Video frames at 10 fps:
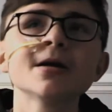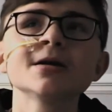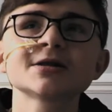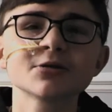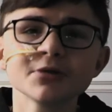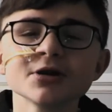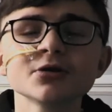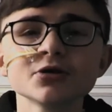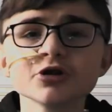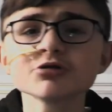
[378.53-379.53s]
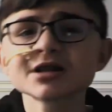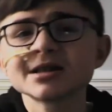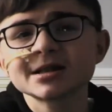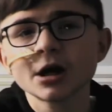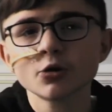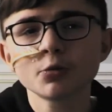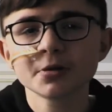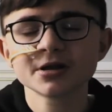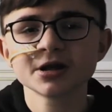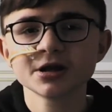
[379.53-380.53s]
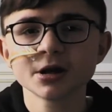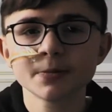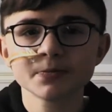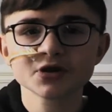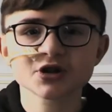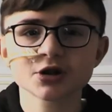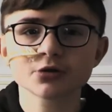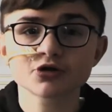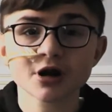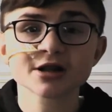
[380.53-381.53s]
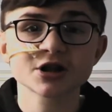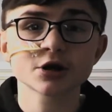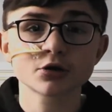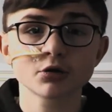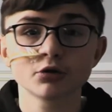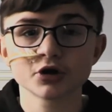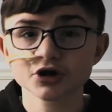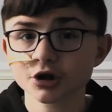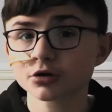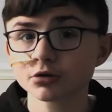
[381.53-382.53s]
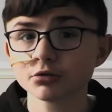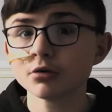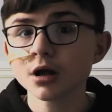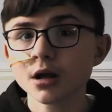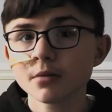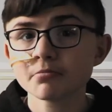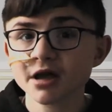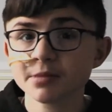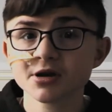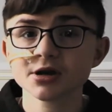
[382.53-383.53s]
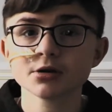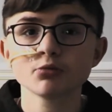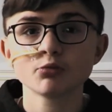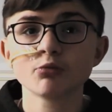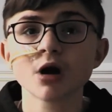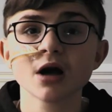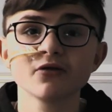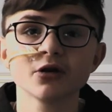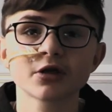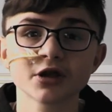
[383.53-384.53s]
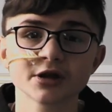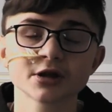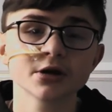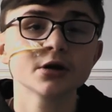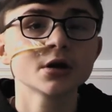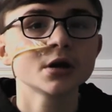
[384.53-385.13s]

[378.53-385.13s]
So we usually sat up in the dress circle or the circle, maybe whatever theatre